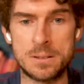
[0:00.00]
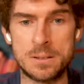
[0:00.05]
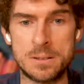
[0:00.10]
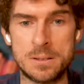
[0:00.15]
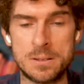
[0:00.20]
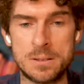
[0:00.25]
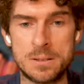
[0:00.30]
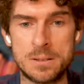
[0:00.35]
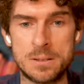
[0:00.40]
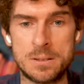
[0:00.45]

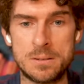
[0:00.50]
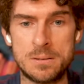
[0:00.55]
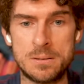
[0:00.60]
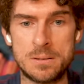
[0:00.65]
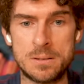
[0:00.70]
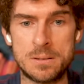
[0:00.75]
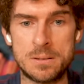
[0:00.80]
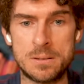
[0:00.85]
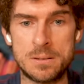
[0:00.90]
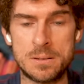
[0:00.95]

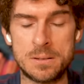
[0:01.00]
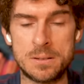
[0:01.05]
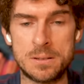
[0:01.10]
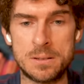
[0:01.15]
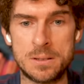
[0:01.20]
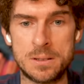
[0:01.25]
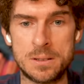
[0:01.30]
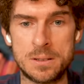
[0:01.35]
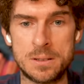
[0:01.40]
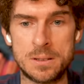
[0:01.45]

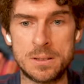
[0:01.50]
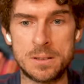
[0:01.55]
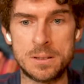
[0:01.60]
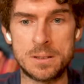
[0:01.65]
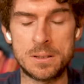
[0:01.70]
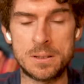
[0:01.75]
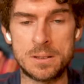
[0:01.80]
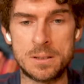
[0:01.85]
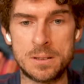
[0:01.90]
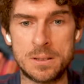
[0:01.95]

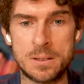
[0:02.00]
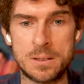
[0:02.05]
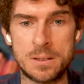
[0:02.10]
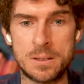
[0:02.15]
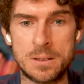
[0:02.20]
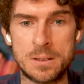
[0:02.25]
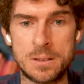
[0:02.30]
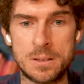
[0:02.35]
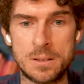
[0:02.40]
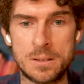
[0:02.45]

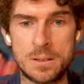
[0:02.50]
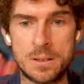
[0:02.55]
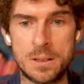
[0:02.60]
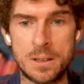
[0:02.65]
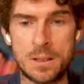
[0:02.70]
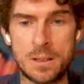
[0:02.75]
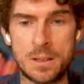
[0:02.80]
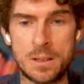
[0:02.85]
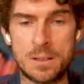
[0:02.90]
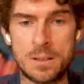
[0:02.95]

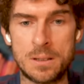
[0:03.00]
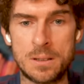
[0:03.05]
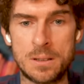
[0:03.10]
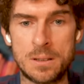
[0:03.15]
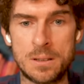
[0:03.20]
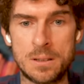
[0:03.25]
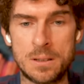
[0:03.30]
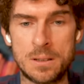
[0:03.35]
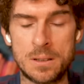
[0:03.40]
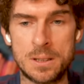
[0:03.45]

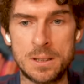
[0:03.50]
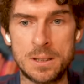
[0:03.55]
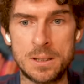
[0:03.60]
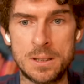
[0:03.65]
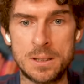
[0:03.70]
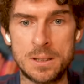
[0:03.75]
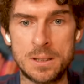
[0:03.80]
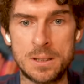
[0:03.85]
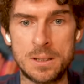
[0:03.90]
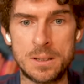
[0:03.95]

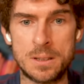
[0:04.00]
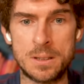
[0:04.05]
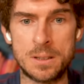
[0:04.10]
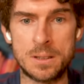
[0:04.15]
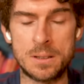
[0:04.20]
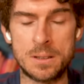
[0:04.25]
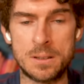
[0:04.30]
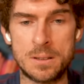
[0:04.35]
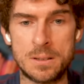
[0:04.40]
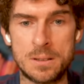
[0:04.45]

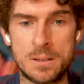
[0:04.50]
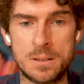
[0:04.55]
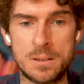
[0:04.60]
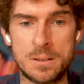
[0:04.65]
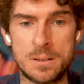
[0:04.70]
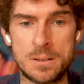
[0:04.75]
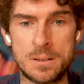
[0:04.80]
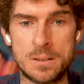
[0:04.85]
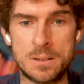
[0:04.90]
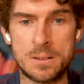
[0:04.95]

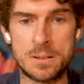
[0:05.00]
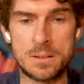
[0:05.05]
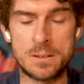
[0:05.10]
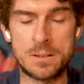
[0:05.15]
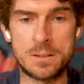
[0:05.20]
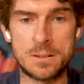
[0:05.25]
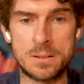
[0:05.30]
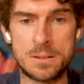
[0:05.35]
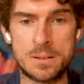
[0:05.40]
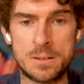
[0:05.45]

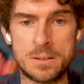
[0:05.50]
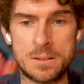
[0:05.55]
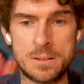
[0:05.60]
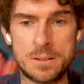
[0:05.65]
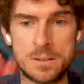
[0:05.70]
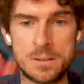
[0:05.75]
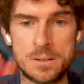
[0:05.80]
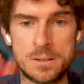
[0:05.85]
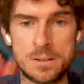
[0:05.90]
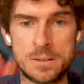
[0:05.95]

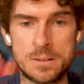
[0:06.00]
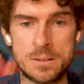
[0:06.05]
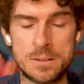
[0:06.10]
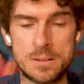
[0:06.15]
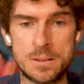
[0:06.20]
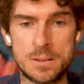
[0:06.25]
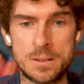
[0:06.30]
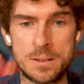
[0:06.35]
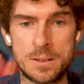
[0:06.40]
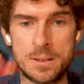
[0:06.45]

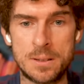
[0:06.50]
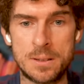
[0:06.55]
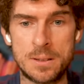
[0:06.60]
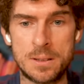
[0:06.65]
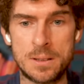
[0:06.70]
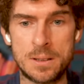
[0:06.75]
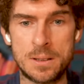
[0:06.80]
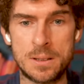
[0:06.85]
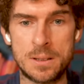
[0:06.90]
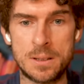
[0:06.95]

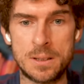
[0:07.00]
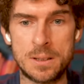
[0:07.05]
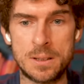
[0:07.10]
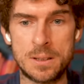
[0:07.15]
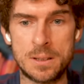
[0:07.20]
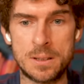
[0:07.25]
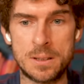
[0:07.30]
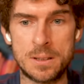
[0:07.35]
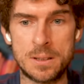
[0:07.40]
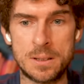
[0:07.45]

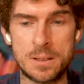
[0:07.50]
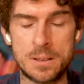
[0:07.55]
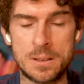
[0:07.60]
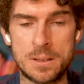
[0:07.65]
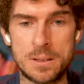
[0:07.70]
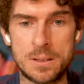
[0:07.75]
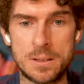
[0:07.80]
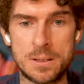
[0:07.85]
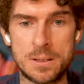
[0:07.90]
The person shown says nothing.